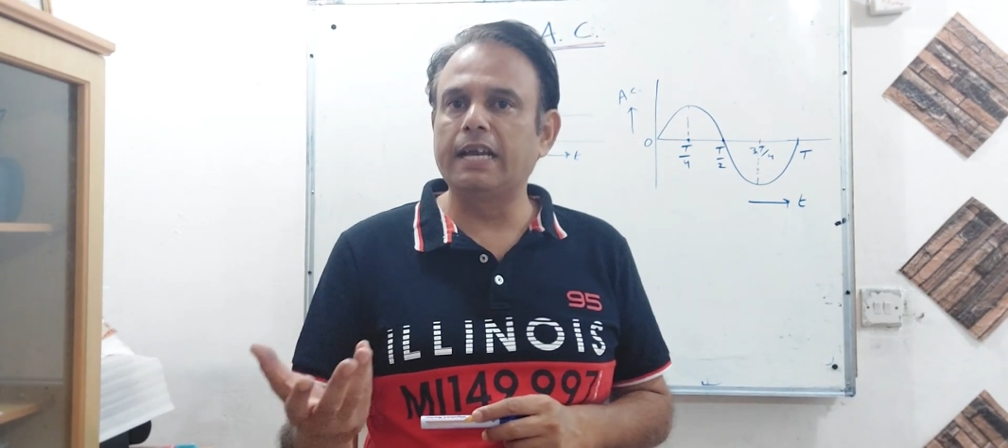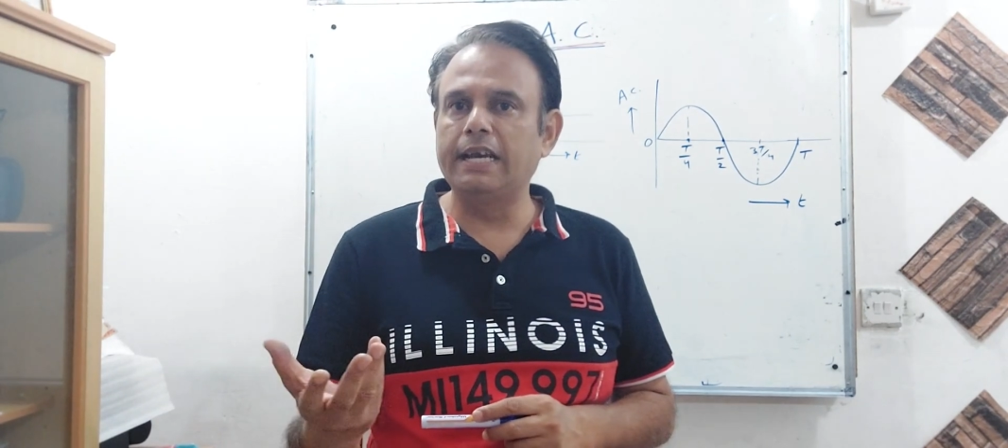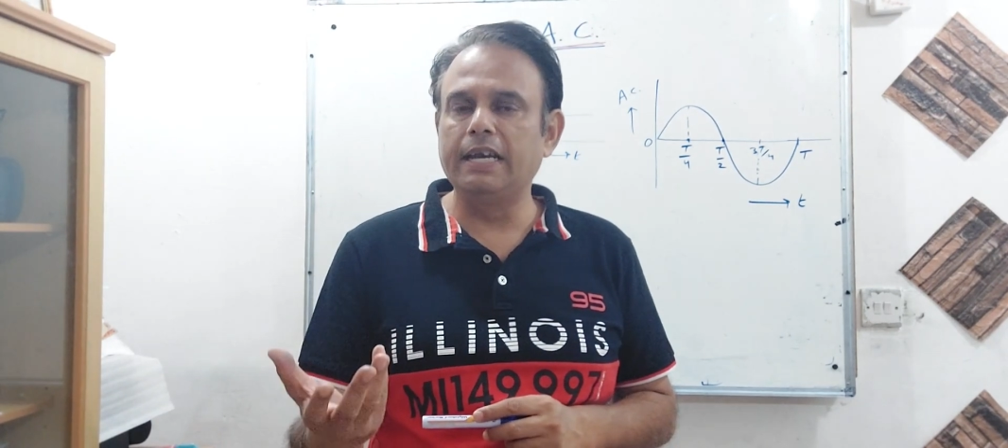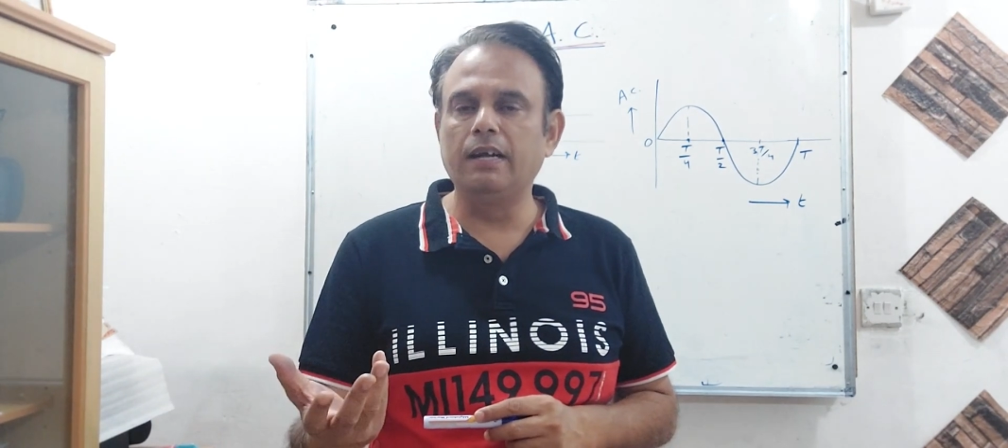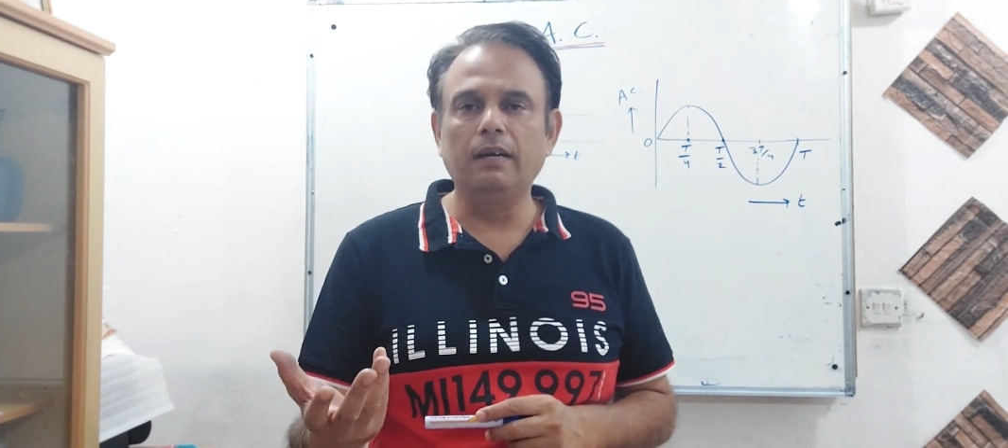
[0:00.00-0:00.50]

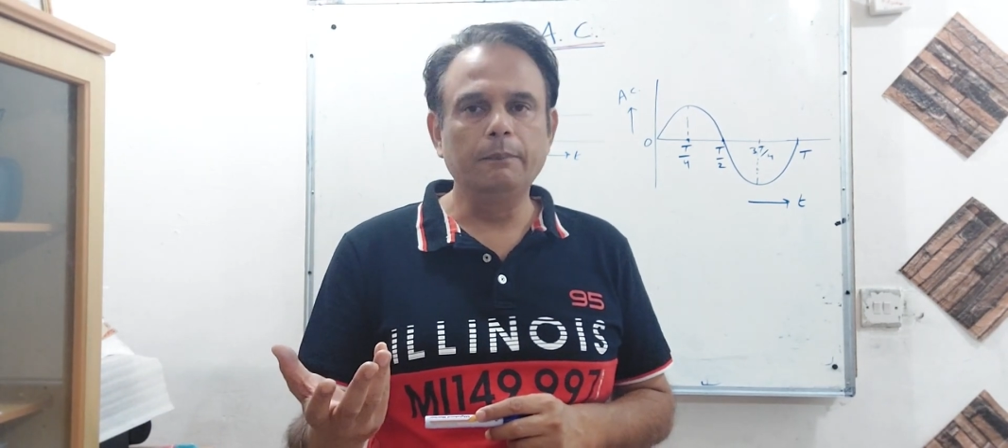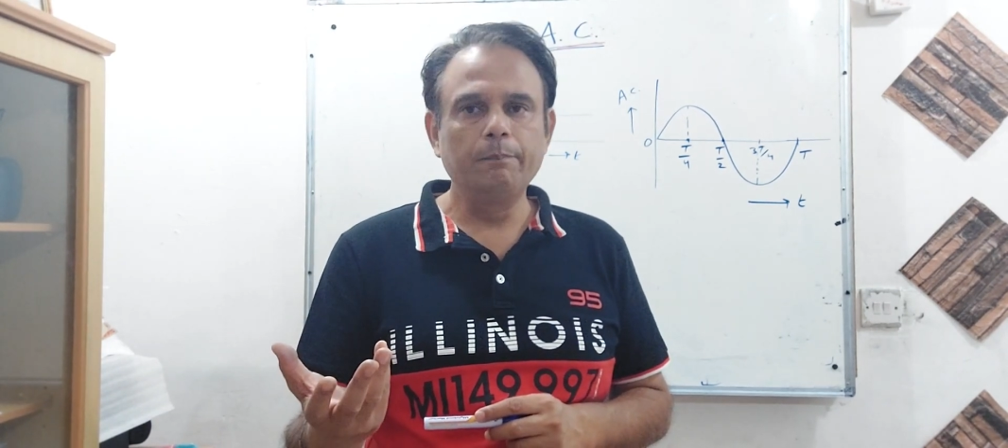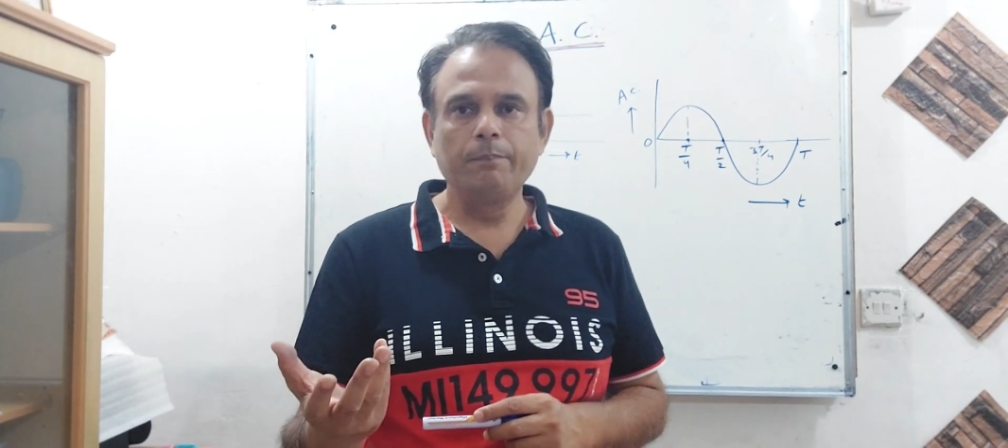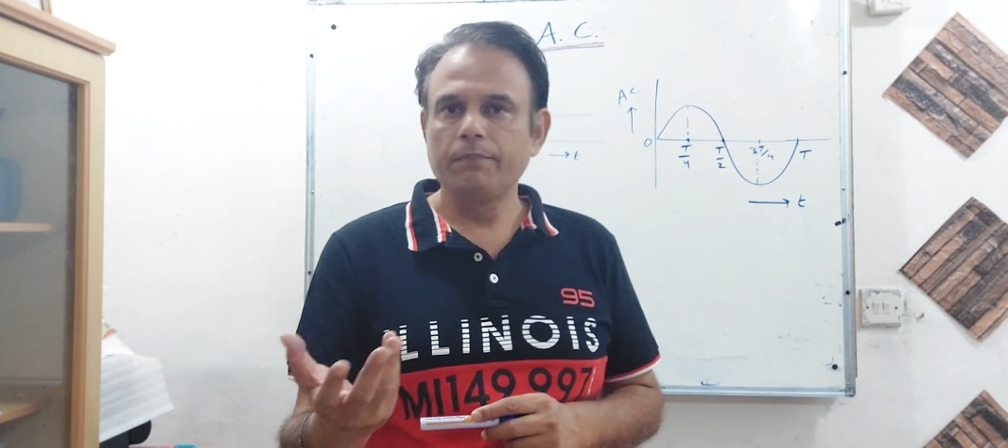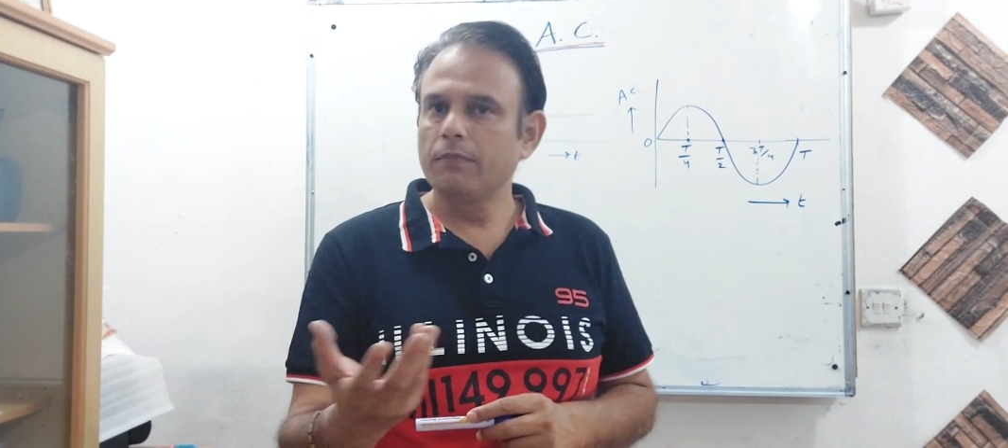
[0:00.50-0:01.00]
India
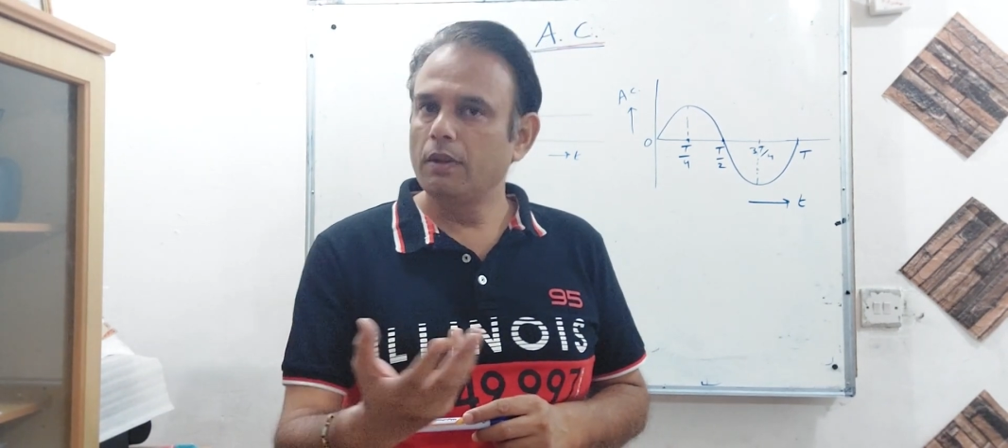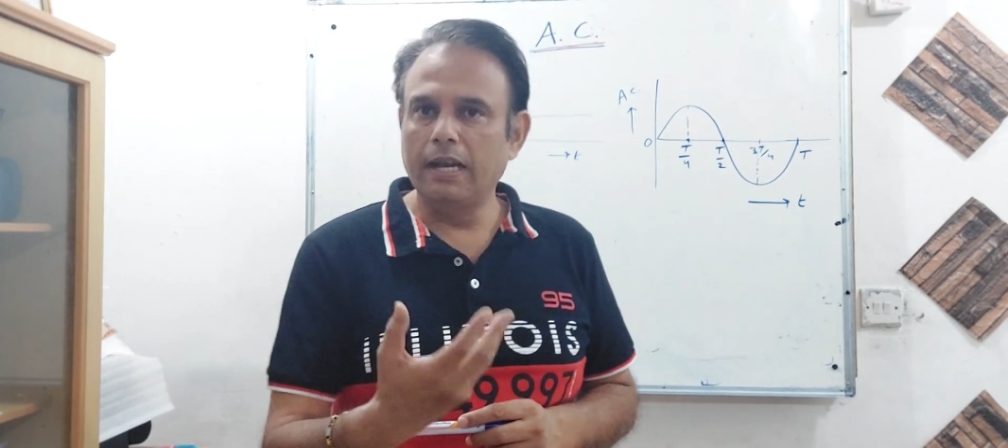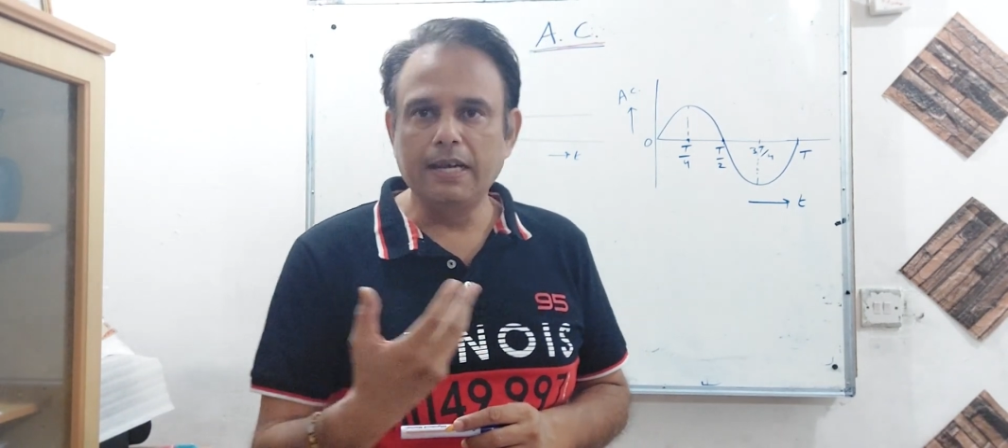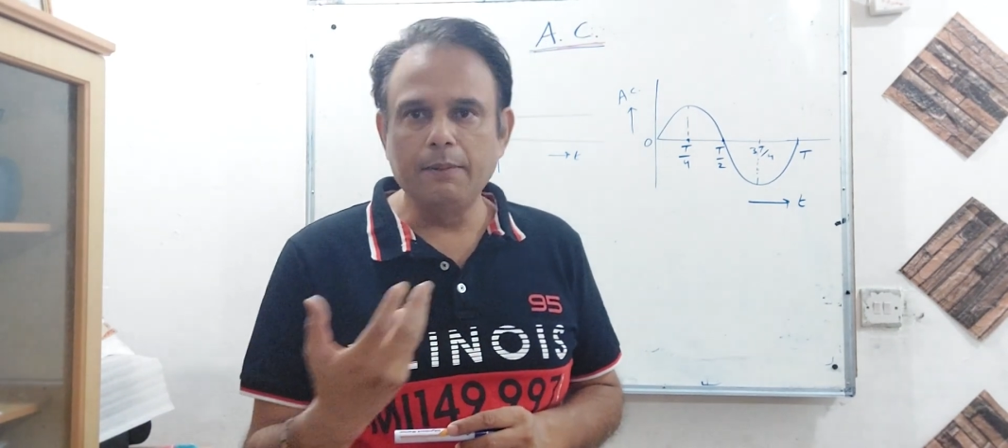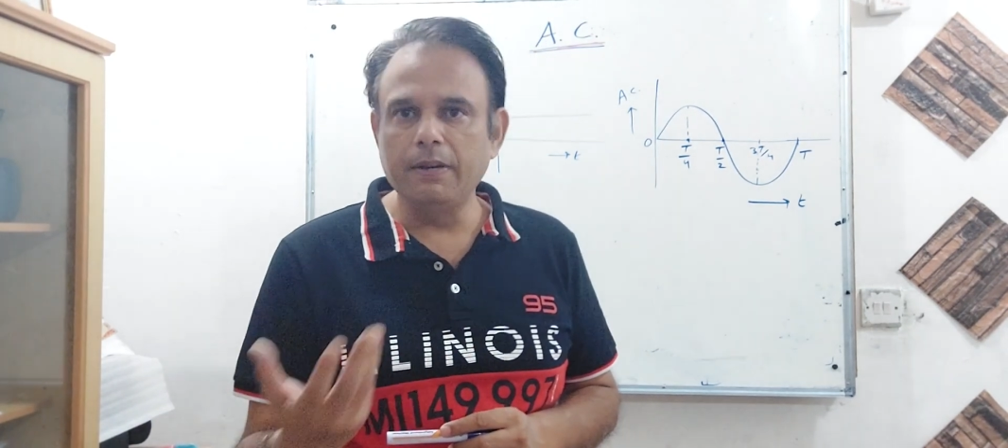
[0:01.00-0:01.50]

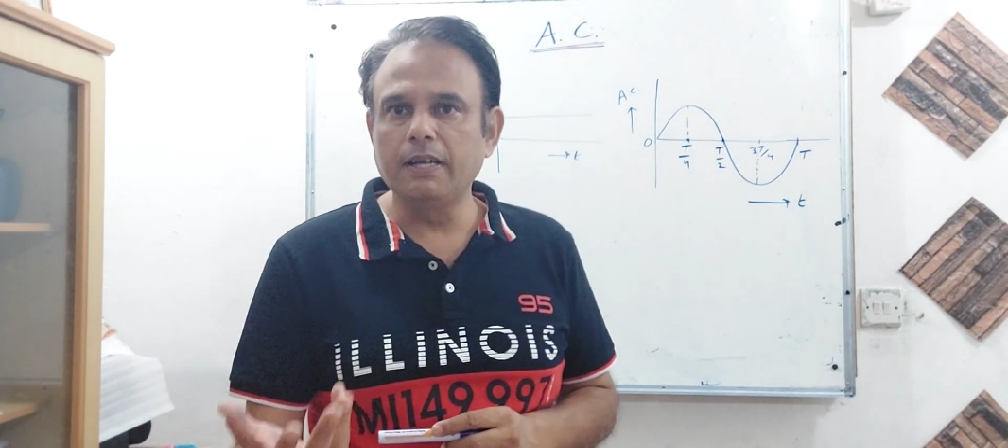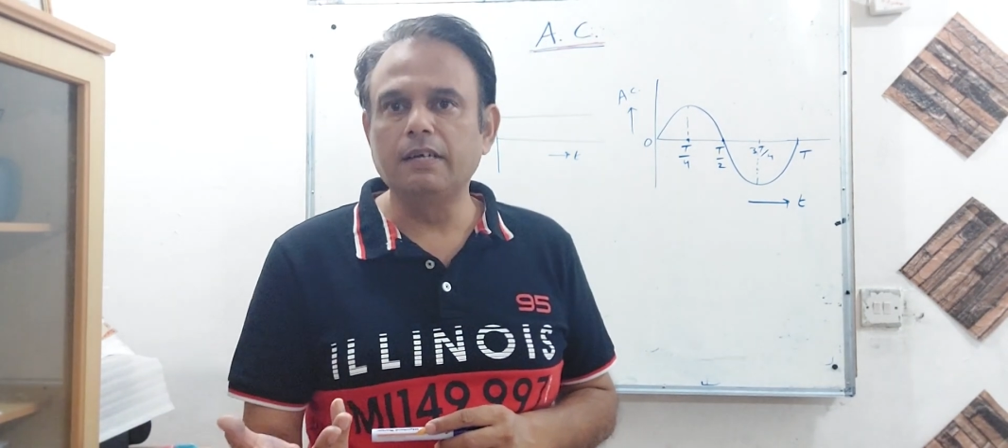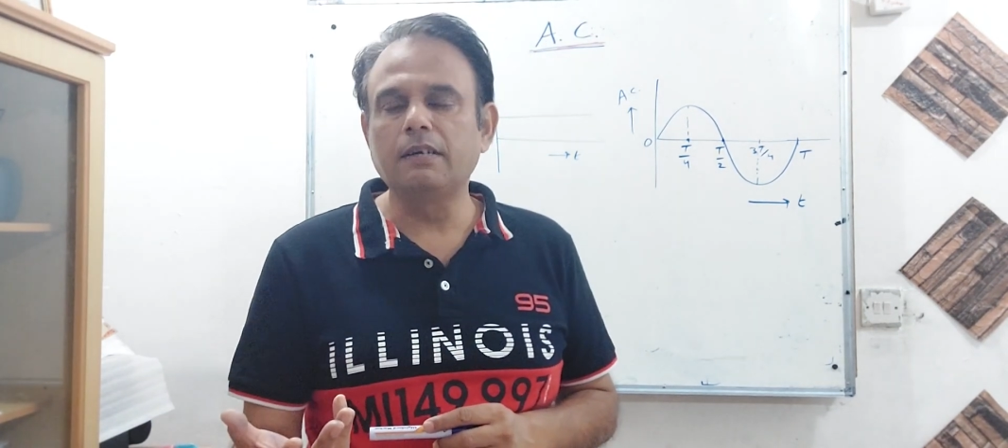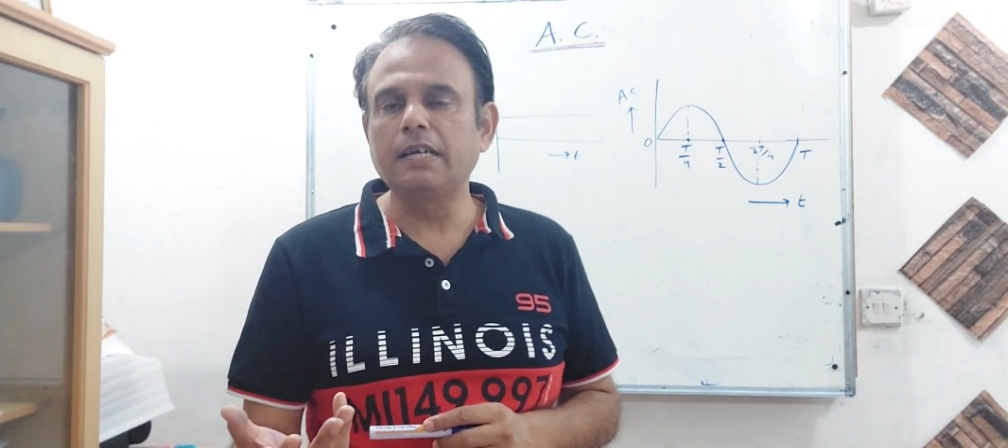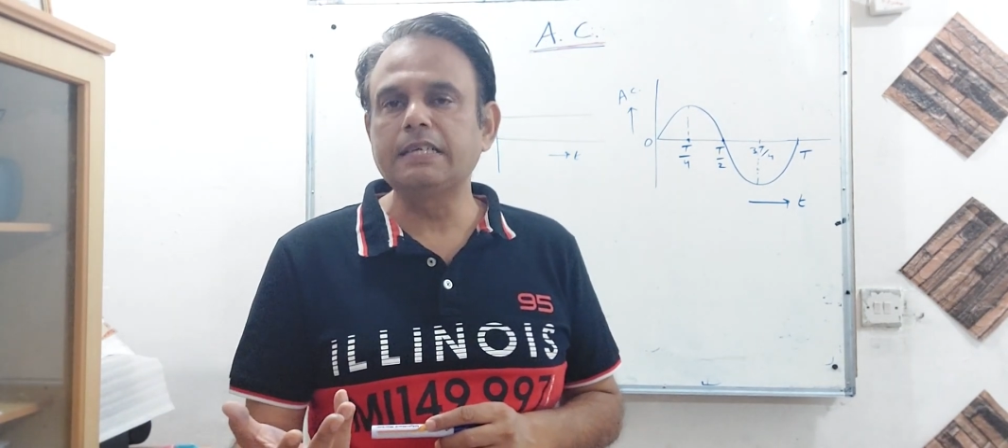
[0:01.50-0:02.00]
and neighboring
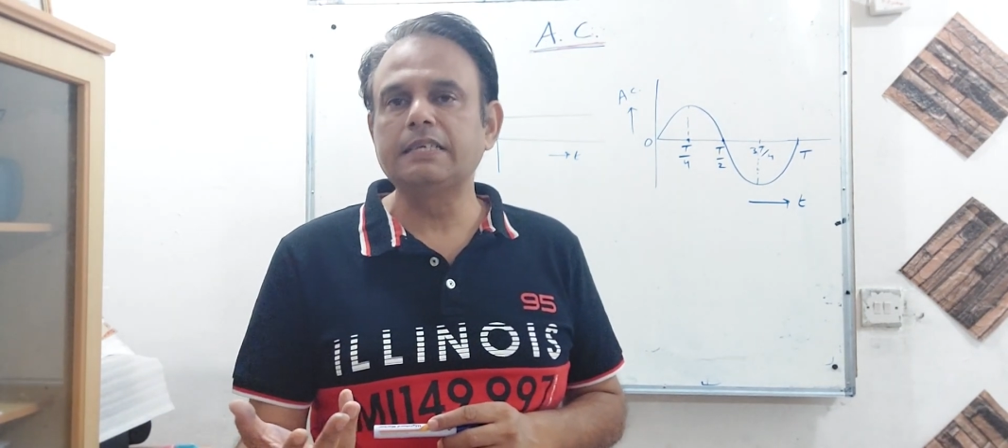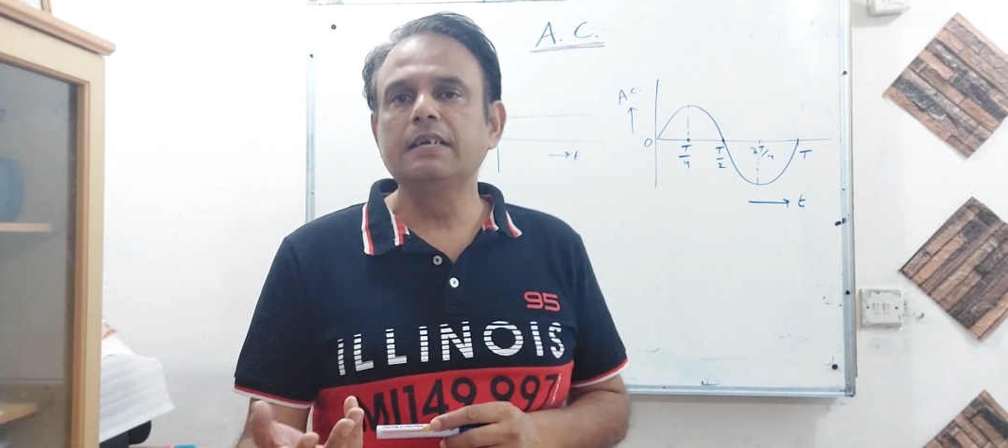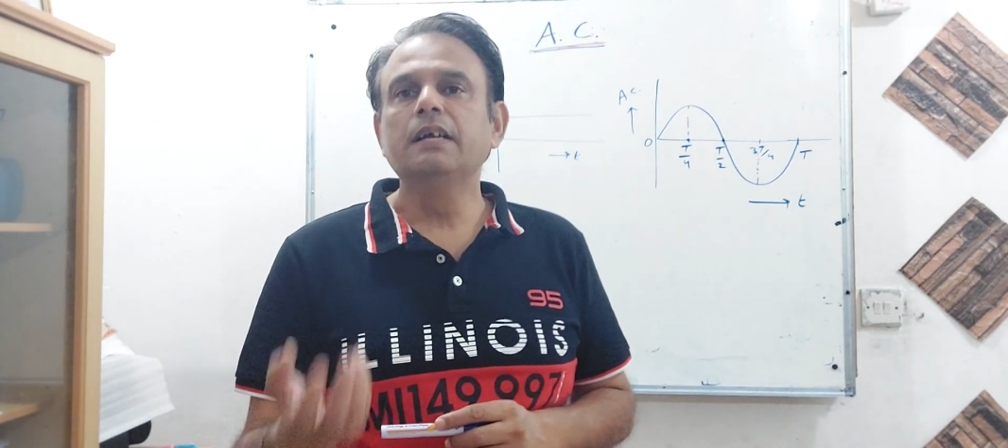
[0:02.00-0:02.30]
countries.